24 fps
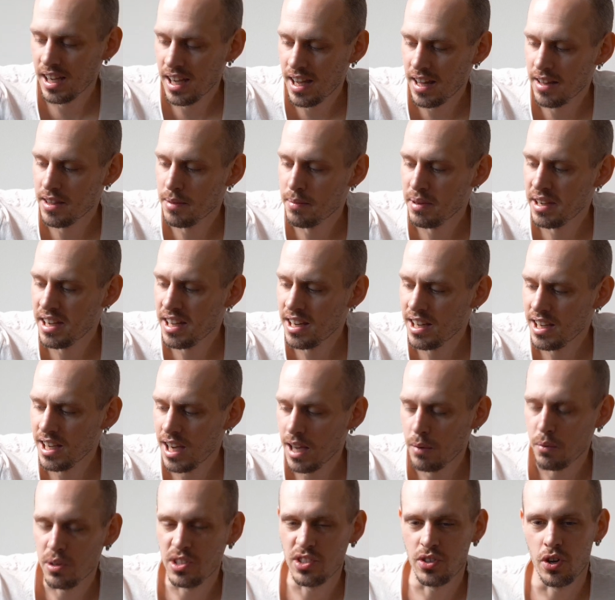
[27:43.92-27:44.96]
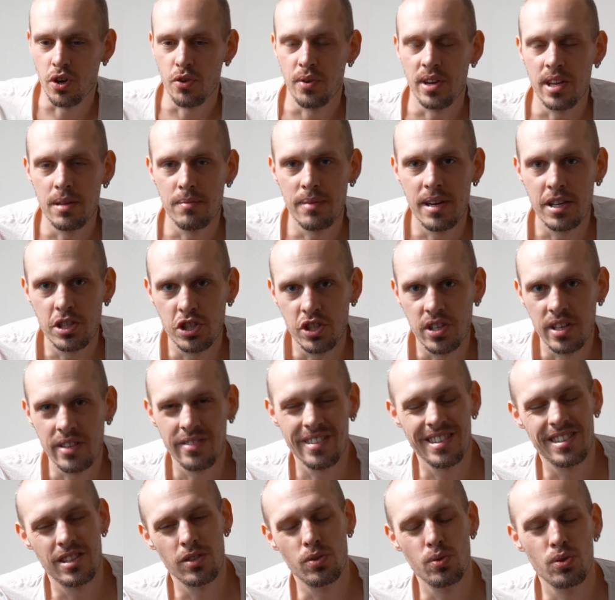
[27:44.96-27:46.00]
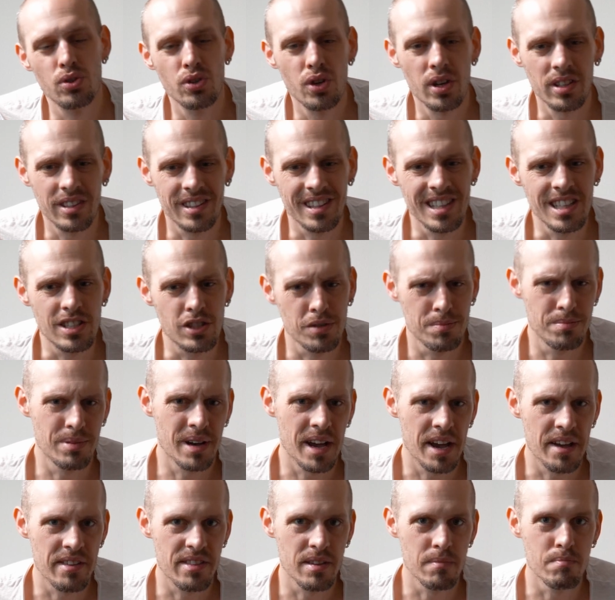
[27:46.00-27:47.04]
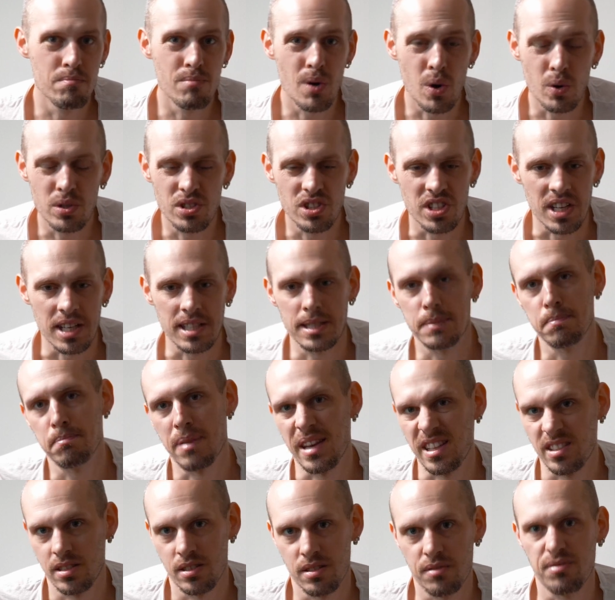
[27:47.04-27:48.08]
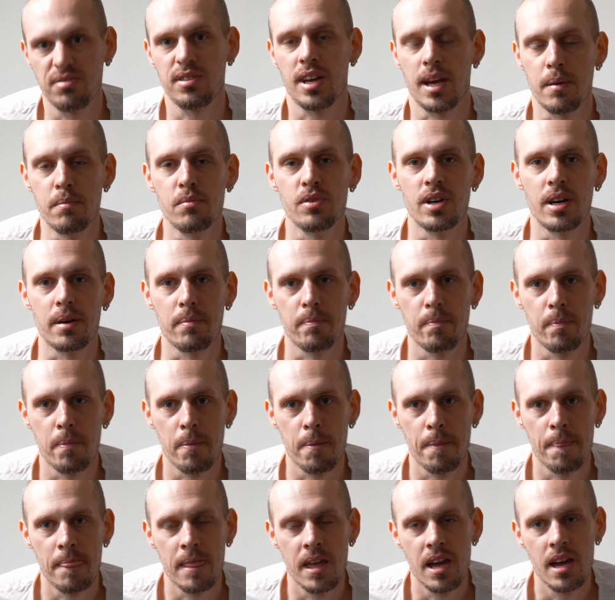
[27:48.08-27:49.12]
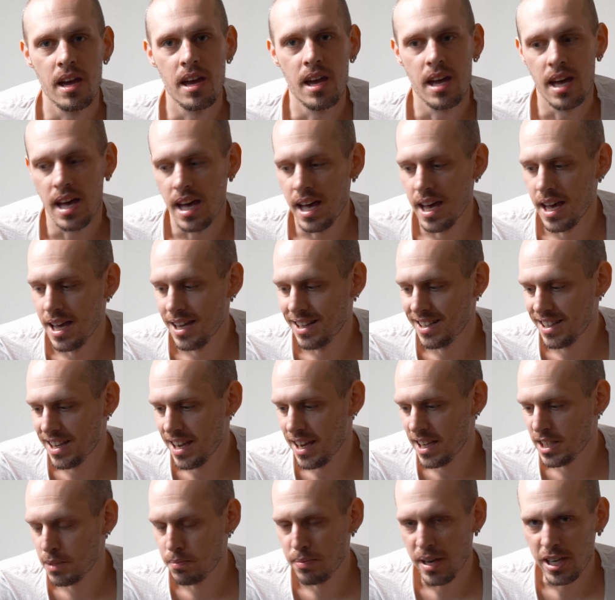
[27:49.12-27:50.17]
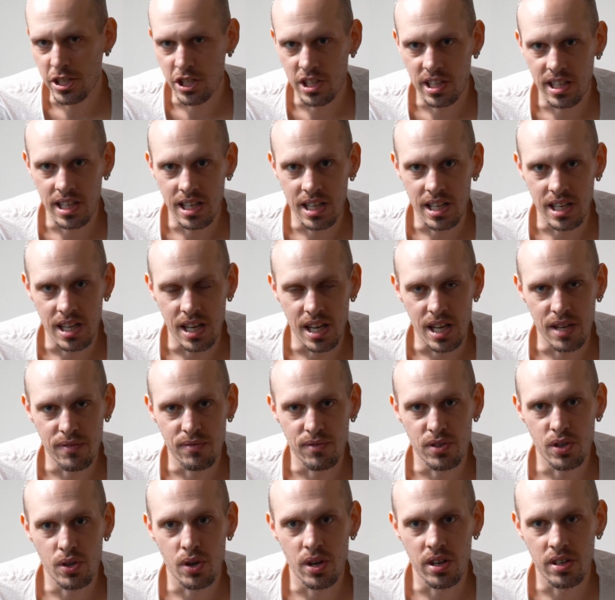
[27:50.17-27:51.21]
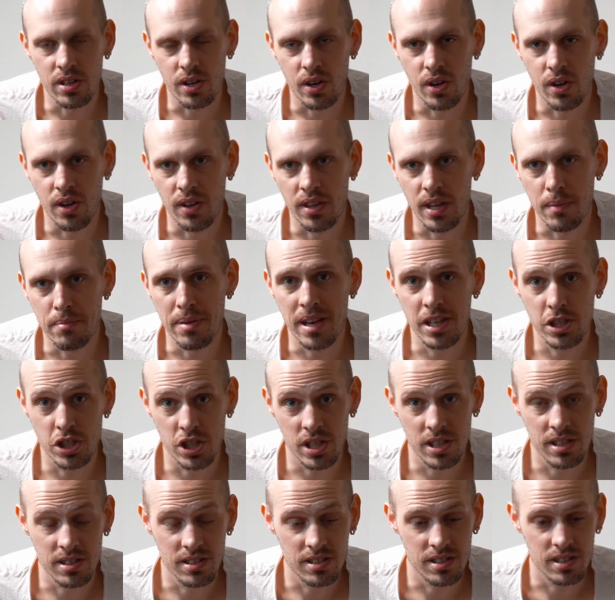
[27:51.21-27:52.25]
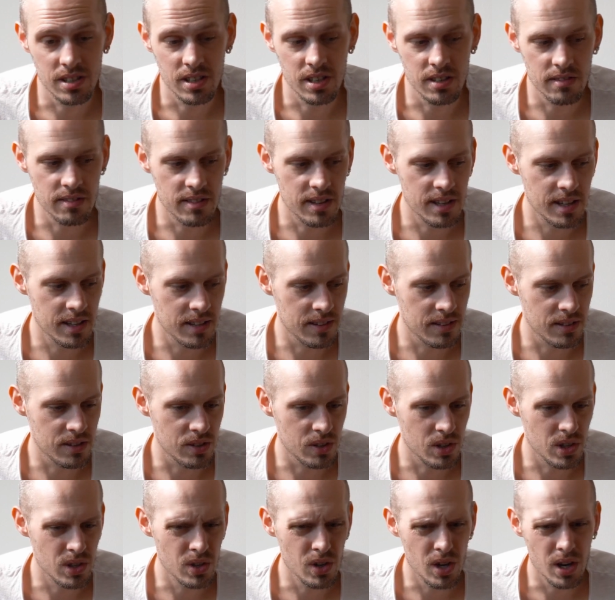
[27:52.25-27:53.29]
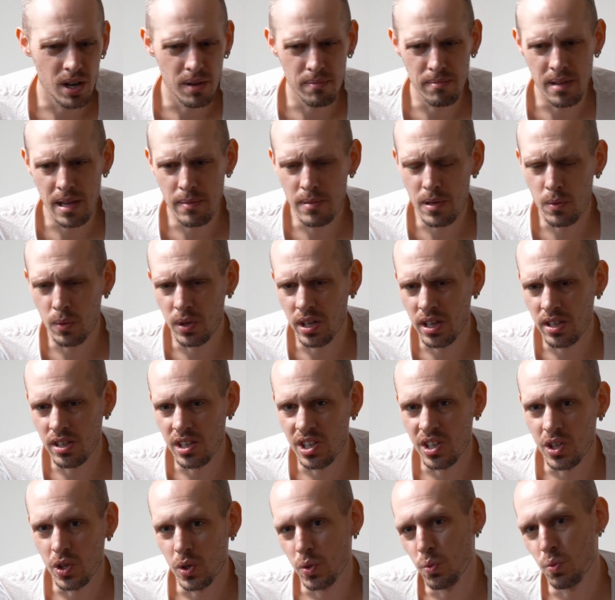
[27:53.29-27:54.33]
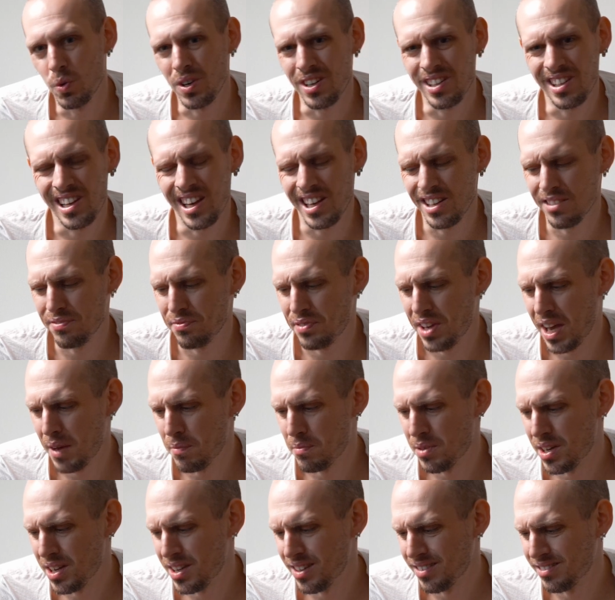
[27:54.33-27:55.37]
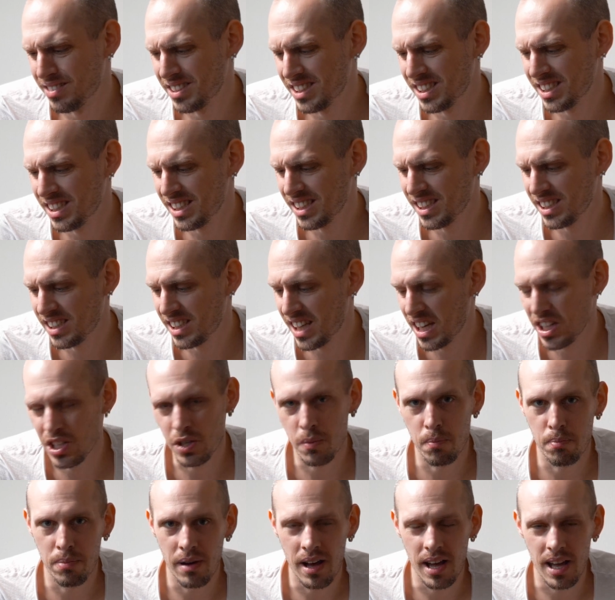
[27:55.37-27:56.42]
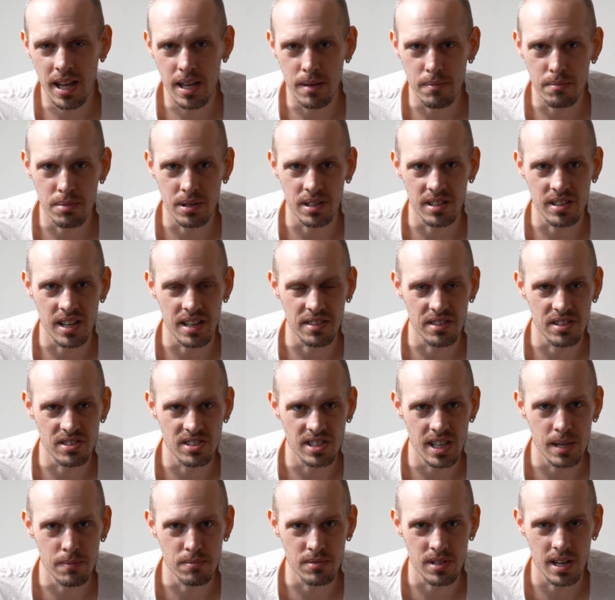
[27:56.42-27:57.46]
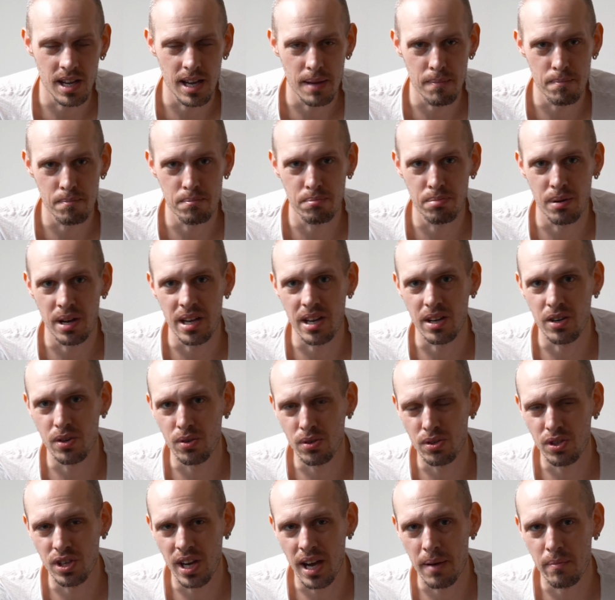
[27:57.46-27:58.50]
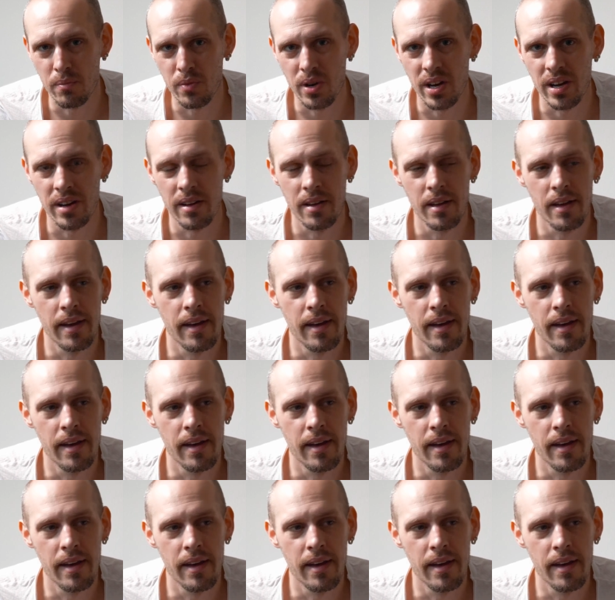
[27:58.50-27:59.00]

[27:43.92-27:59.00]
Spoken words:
In the beginning, I was already mentioning that you do not need to buy the most expensive camera. And especially if you're on a budget, then you maybe want to know what kind of camera can you buy, but at the same time buy a good camera